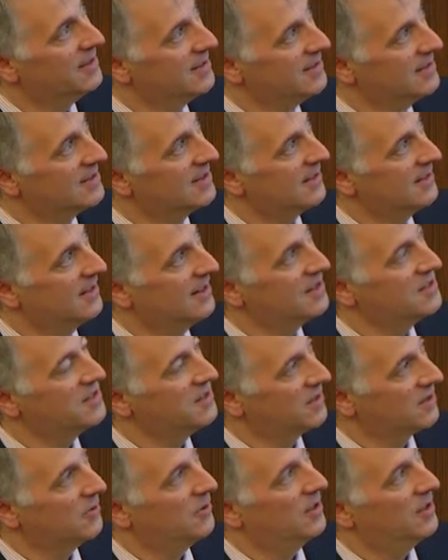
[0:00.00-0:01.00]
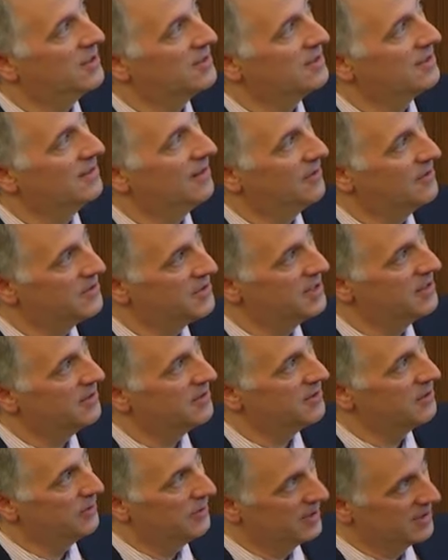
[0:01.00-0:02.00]
and disconnection across large
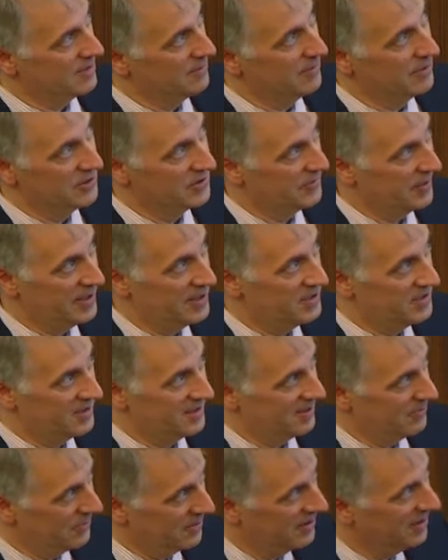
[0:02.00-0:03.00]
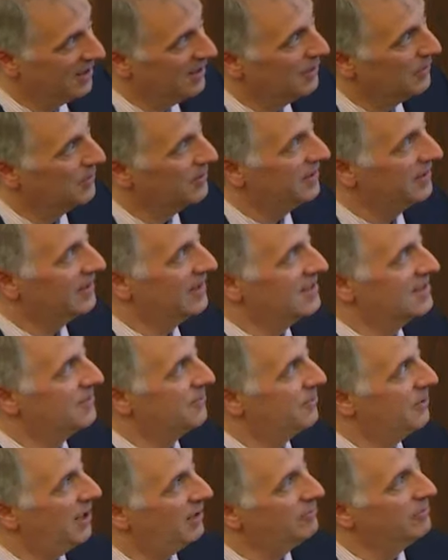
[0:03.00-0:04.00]
territories in most patients, and we, we think that's
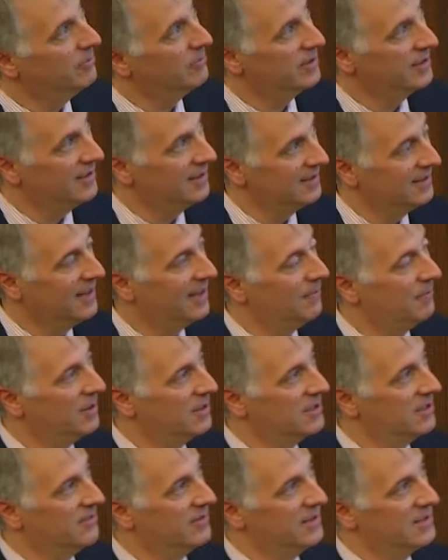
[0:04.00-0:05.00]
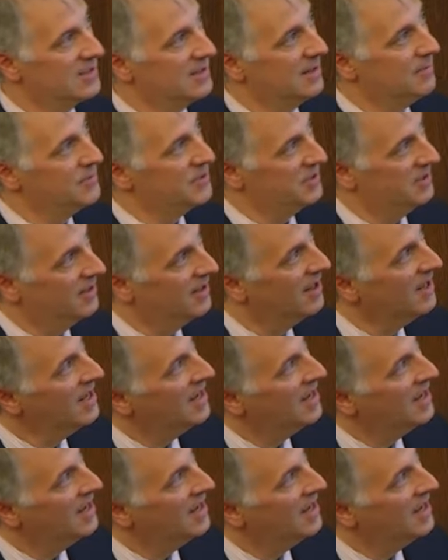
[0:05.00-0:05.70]
probably not much of an assumption.